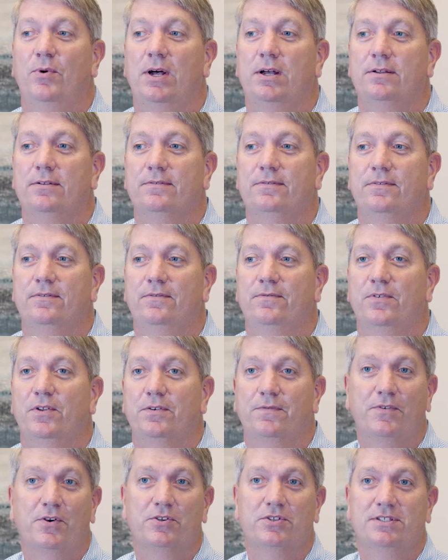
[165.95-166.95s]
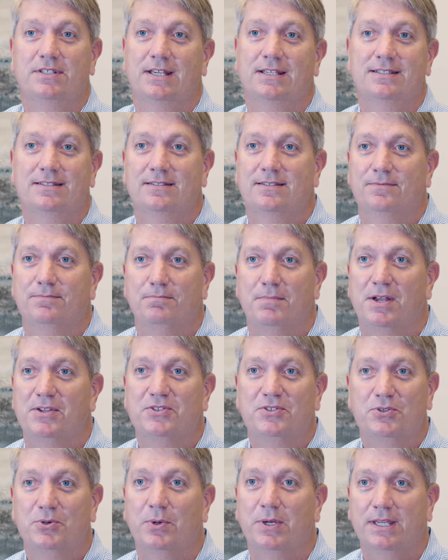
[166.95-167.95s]
Well, for the first 6
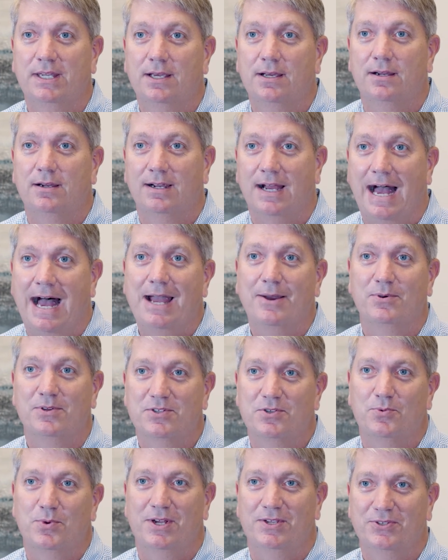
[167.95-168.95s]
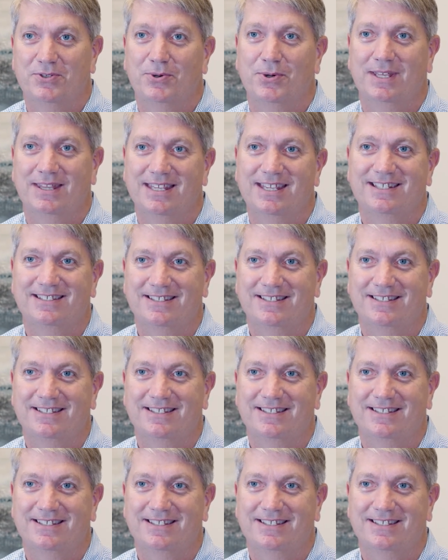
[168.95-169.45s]
months to a year, I was the one doing the